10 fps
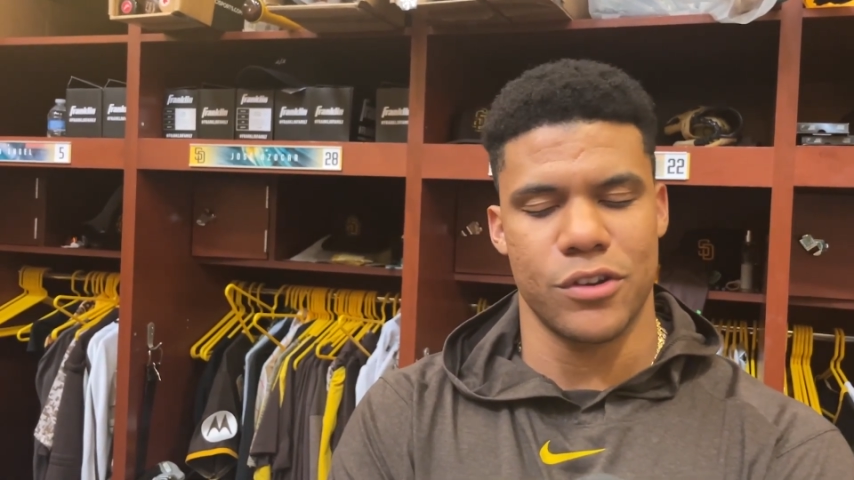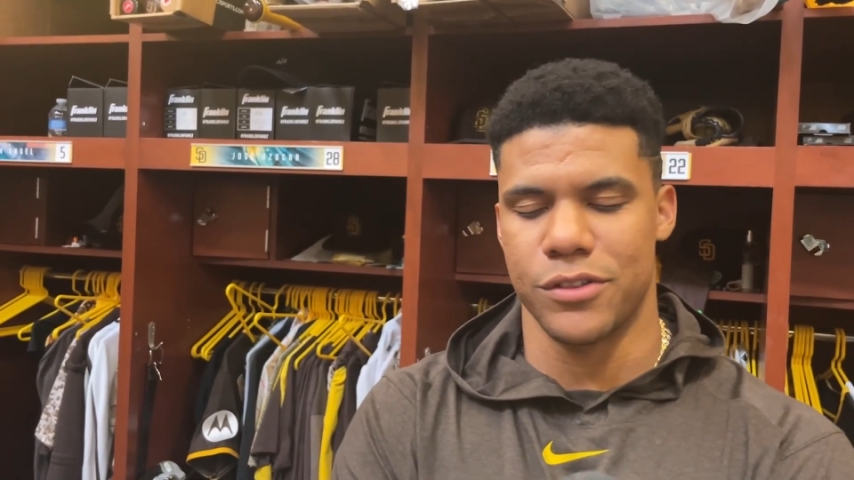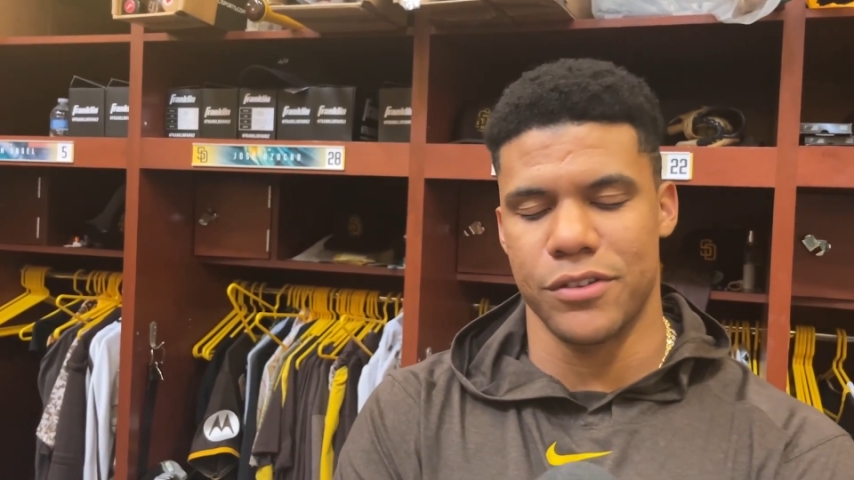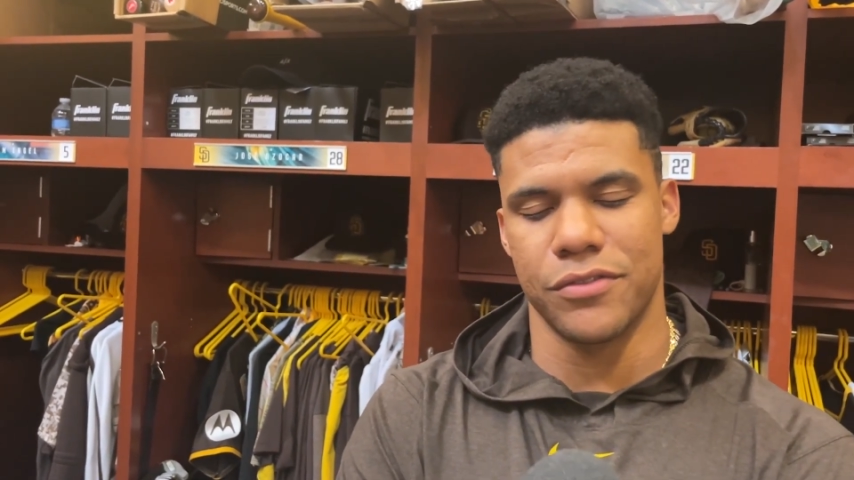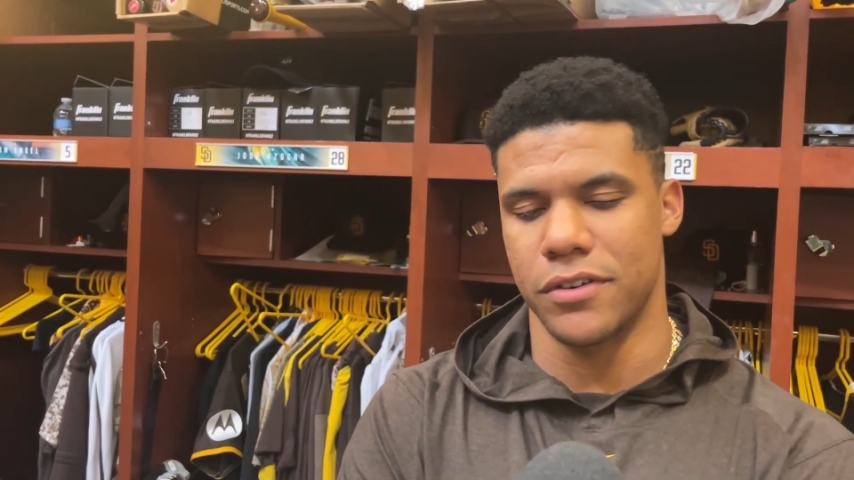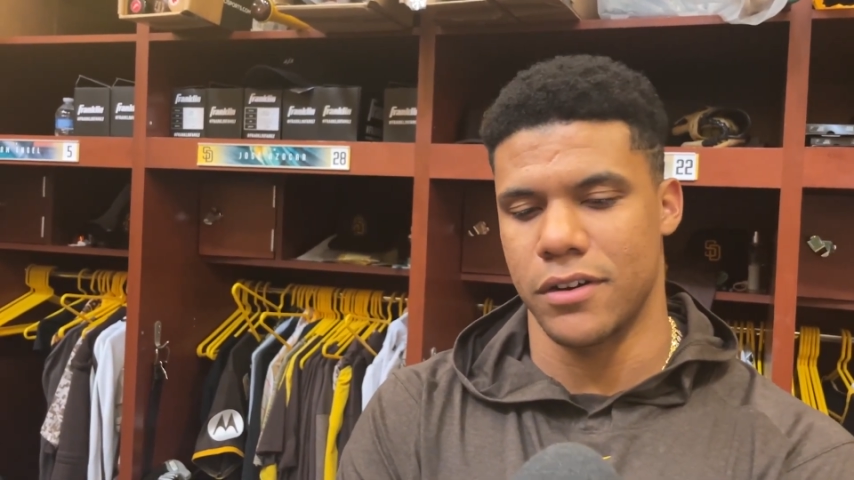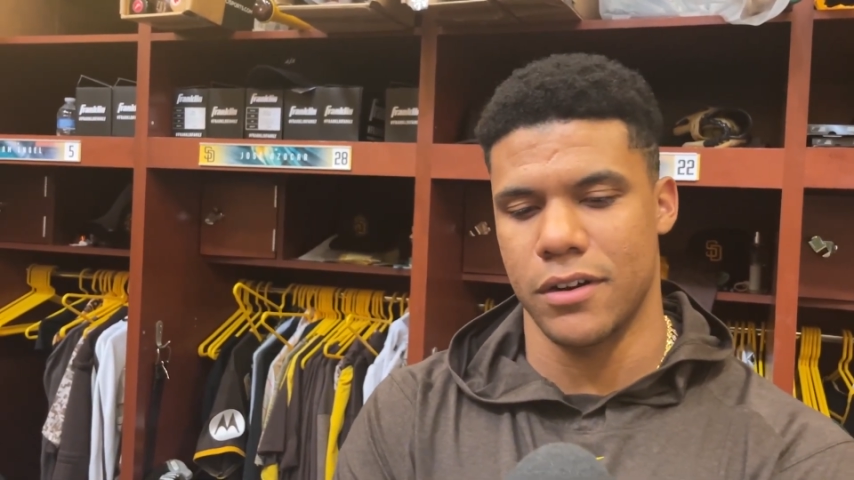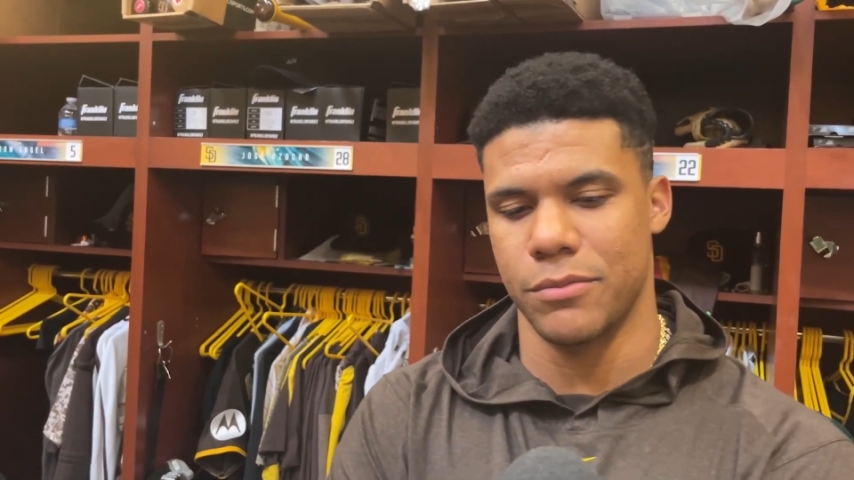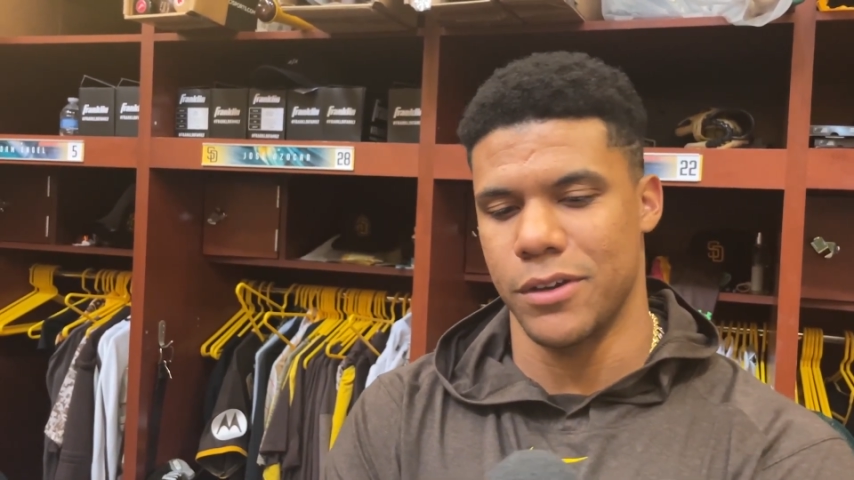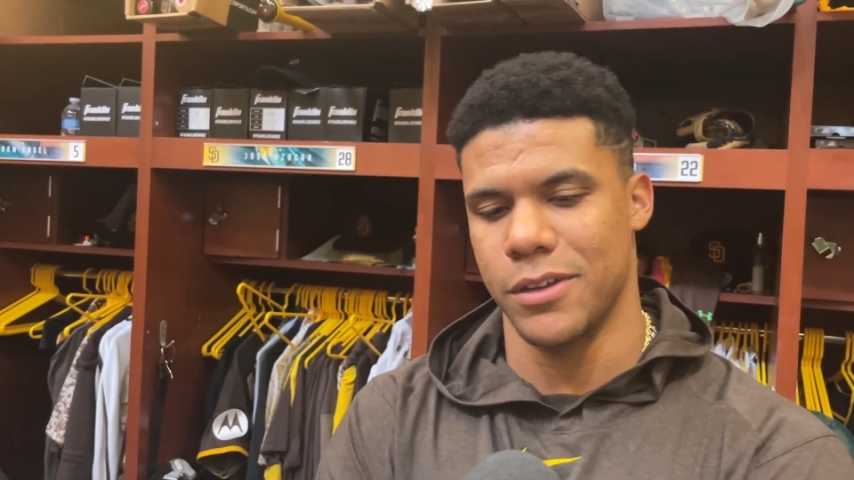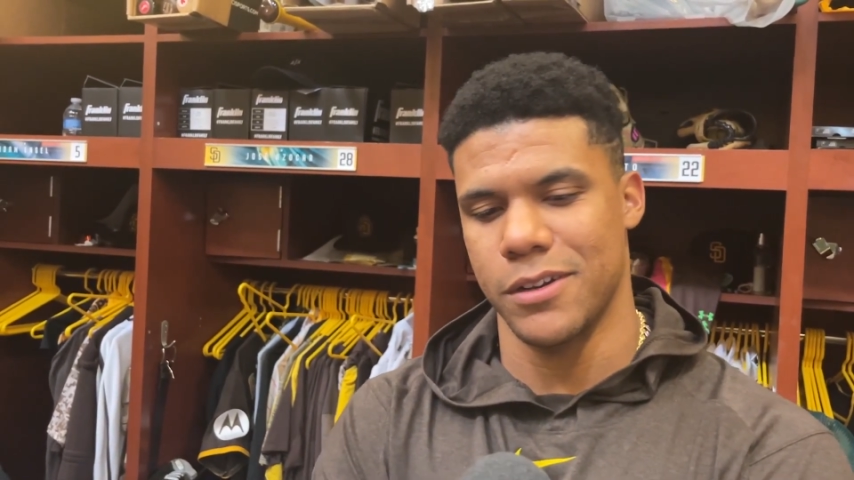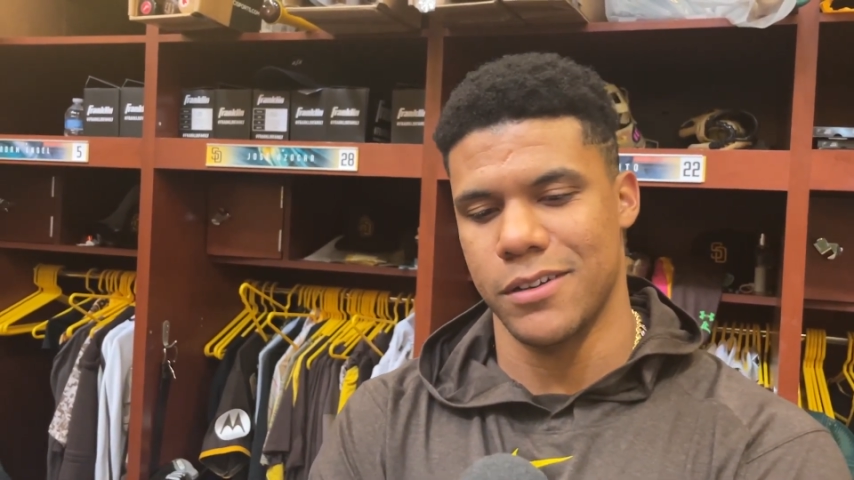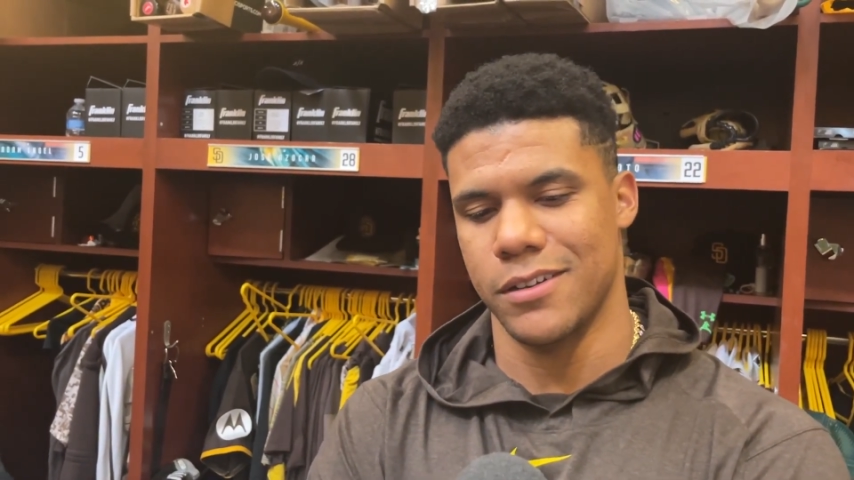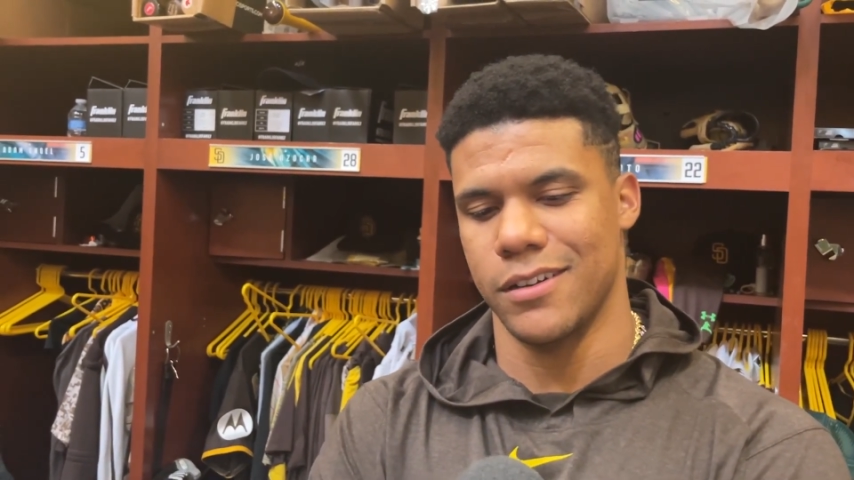way different i mean